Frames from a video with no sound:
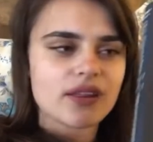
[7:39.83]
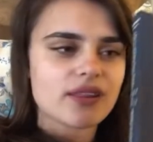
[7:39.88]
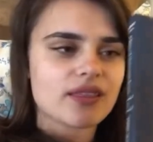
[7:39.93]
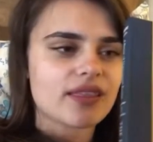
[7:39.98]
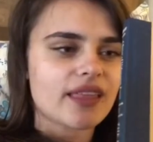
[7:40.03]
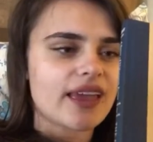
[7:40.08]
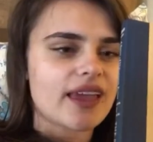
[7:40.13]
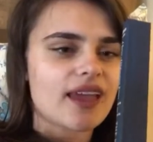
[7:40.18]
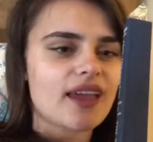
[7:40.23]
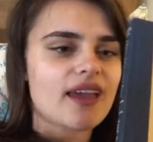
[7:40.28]

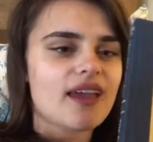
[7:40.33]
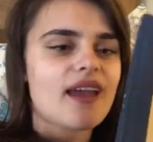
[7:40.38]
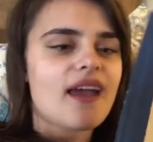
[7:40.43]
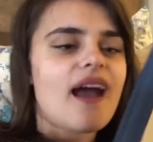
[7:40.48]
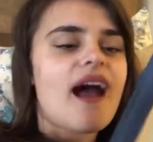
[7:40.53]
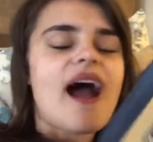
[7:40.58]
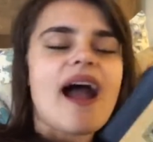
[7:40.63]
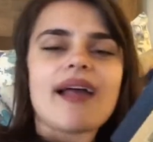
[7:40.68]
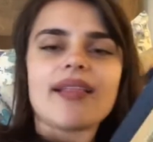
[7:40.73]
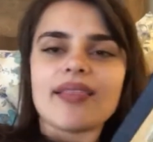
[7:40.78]
Like
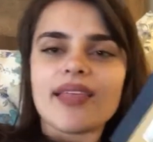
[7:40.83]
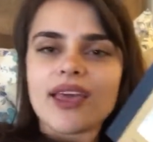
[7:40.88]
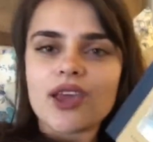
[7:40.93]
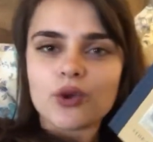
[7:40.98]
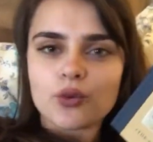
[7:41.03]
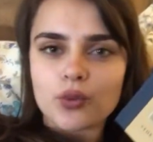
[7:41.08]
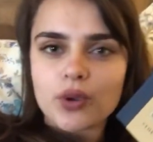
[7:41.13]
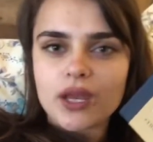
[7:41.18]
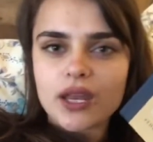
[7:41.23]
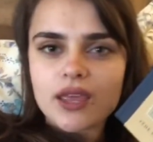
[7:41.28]
I like
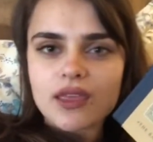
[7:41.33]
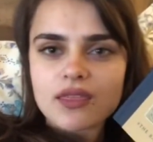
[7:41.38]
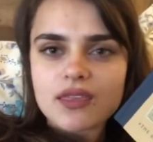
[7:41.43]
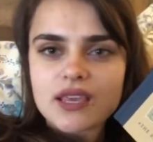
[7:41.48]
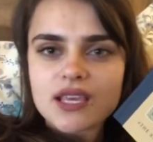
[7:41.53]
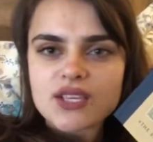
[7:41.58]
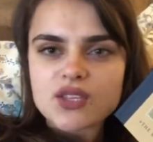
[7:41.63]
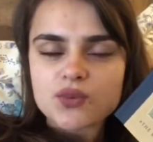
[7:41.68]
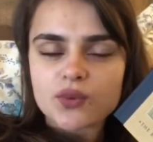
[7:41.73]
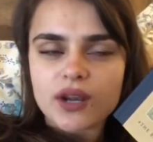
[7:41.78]
reading
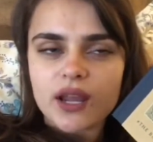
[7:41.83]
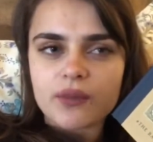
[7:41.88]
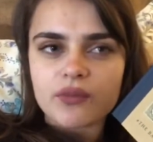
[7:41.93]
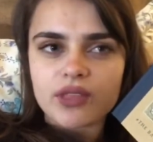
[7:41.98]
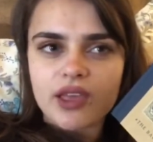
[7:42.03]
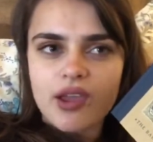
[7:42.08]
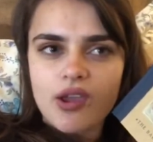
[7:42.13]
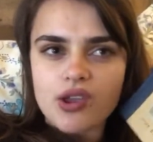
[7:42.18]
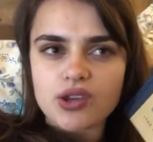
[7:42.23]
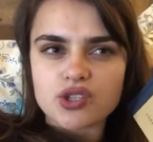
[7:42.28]
these when I
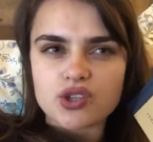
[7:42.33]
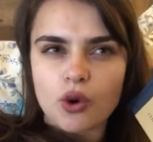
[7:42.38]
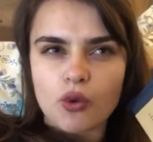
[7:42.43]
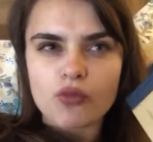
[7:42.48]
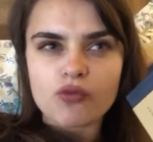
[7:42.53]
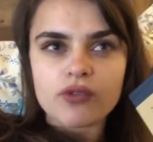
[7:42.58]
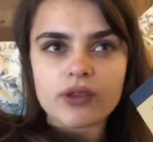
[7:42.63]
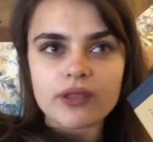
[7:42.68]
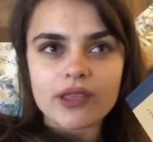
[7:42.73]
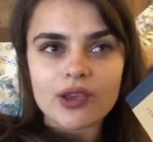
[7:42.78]
like
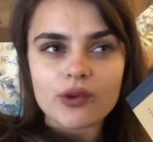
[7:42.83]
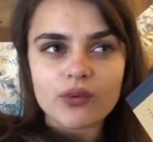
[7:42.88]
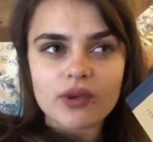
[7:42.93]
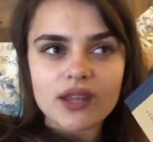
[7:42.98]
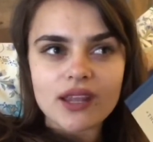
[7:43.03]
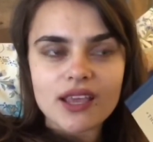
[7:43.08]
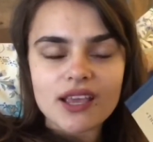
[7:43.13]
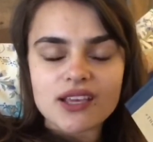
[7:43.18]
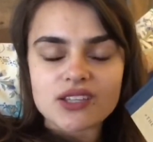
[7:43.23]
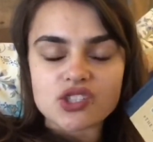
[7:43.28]
don't feel like
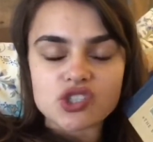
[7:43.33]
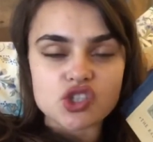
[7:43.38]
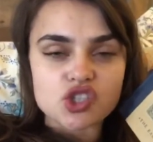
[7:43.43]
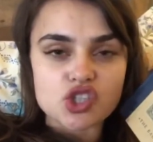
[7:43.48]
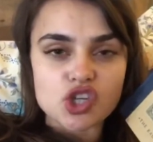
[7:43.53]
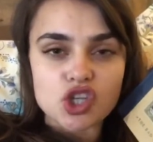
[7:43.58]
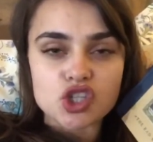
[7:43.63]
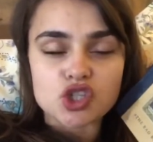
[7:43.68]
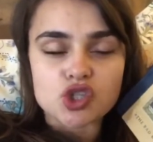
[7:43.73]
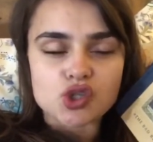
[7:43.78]
reading because it's
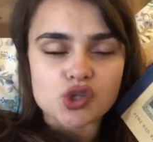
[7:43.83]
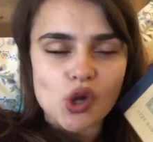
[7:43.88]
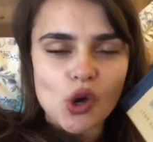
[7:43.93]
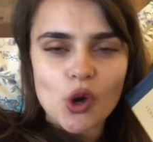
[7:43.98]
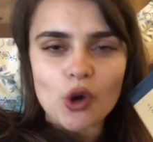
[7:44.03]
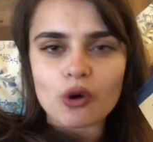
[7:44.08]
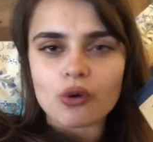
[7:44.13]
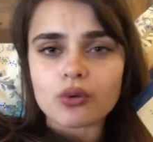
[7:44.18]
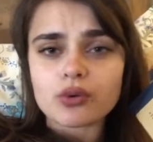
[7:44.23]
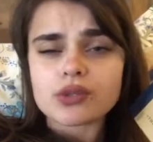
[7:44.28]
just
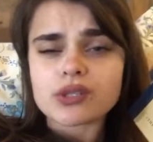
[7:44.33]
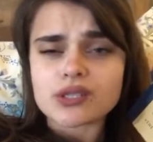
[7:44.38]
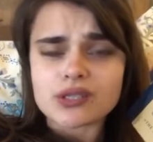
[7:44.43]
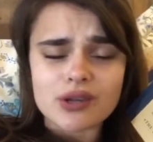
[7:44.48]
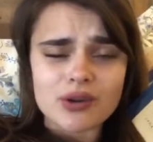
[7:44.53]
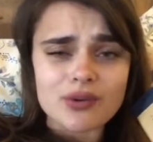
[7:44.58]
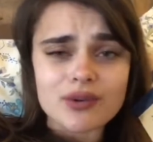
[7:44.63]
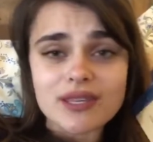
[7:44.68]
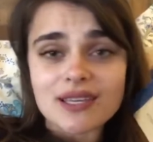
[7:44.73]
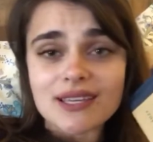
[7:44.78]
so
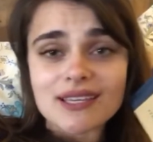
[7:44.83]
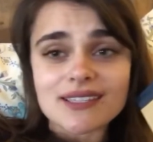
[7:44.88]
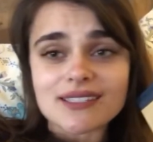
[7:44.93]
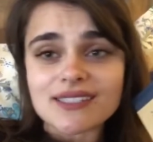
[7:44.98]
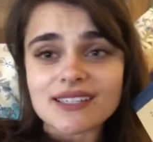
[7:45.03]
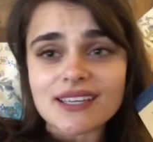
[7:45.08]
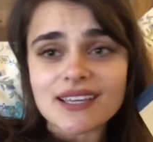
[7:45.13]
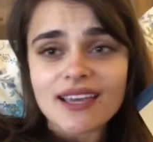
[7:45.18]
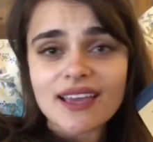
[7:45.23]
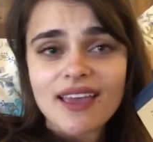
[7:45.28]

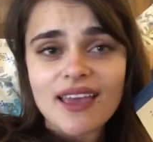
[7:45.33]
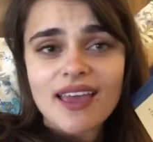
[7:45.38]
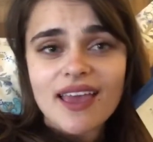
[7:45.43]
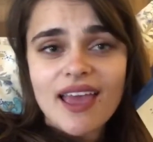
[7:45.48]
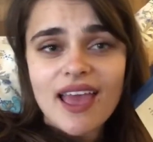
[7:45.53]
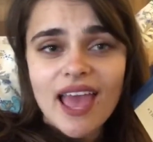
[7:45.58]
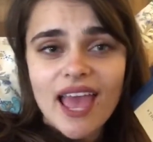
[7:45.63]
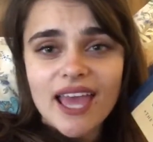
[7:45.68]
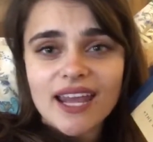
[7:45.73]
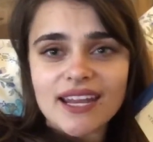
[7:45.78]
easy
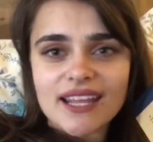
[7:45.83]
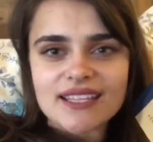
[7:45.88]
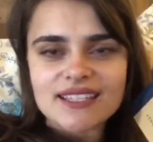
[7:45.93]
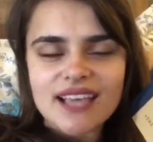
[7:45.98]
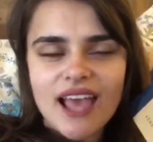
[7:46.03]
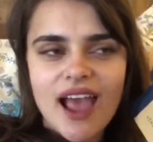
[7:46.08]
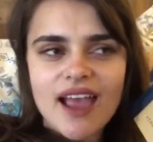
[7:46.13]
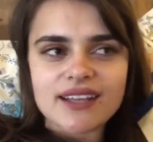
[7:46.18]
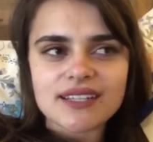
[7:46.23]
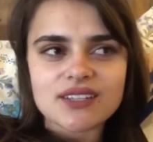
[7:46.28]
and it's
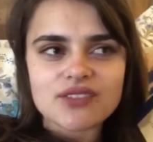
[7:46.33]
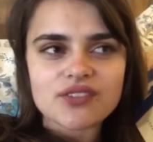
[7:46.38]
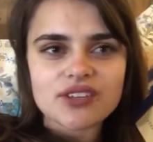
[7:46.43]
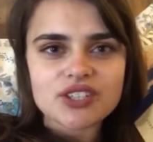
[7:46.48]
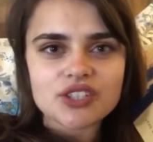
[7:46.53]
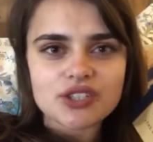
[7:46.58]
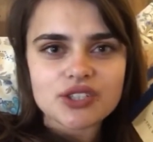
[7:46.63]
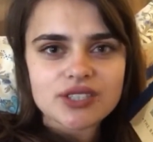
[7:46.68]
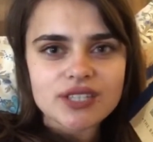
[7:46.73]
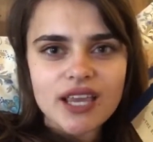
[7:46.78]
kind of
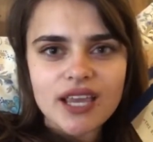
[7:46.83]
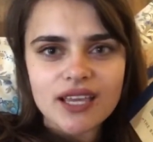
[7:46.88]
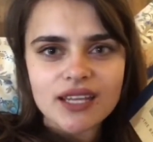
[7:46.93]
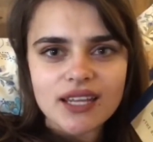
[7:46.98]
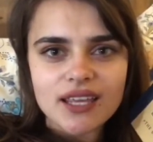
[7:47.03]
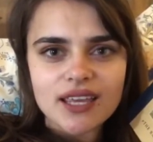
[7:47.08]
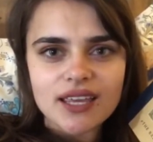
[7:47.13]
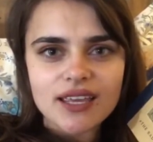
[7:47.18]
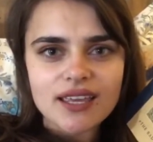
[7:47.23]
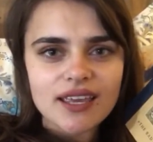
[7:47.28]

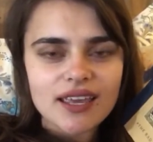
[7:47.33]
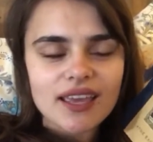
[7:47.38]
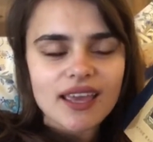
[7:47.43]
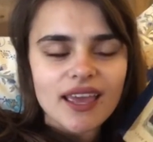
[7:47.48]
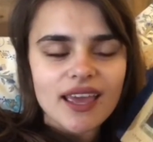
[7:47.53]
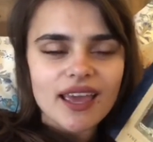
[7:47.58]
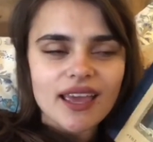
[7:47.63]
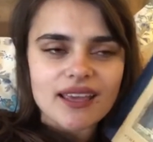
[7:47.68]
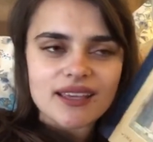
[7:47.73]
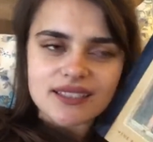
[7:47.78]
entertaining,
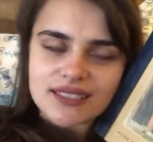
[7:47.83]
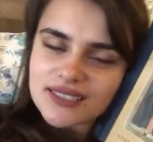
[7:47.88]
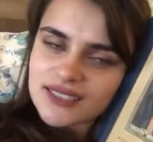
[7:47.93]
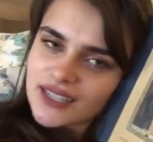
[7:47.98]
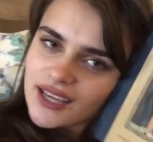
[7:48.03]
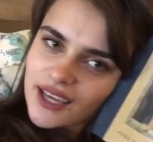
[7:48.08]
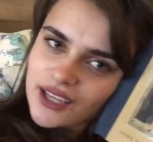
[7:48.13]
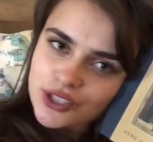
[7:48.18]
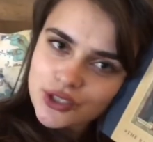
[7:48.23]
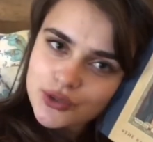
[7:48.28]
and
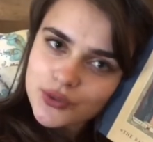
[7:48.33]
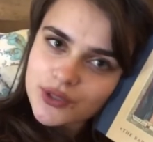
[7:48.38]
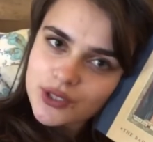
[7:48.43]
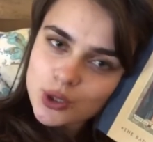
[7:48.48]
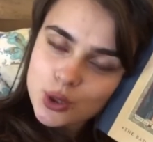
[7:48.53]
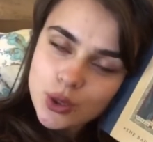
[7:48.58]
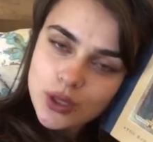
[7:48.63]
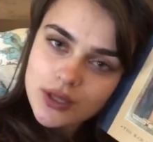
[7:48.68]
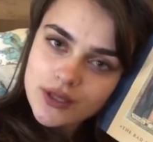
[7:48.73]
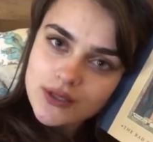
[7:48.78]
I do
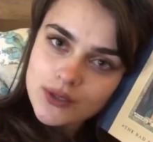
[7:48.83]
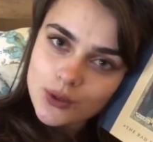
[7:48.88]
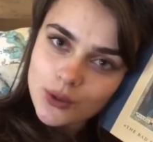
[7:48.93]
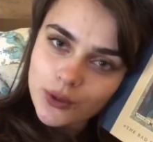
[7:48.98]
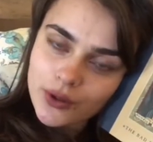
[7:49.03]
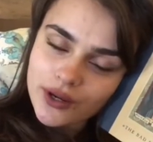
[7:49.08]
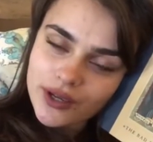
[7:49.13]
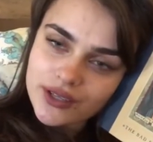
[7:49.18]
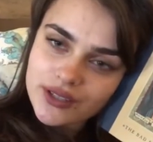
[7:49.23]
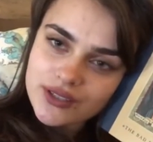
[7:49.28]
enjoy the
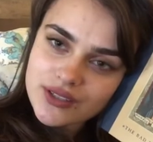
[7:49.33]
story.